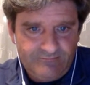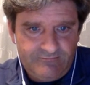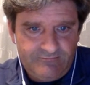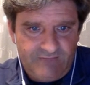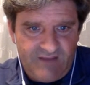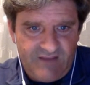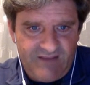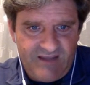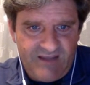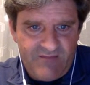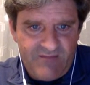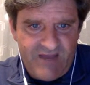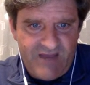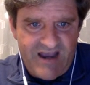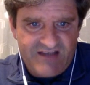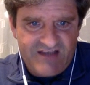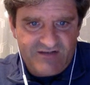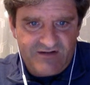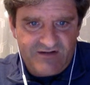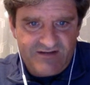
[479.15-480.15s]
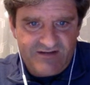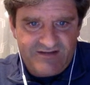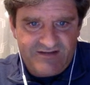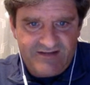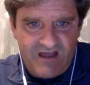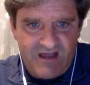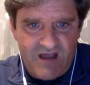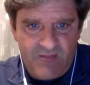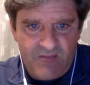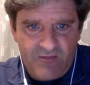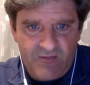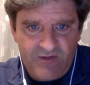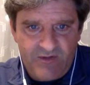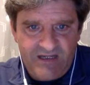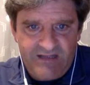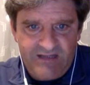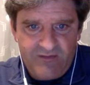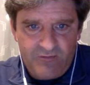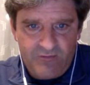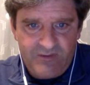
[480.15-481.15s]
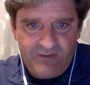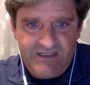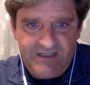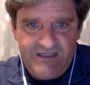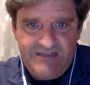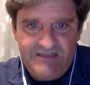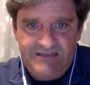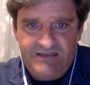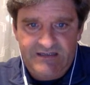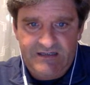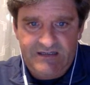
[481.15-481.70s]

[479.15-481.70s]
The ambassador at the time, Marie Louise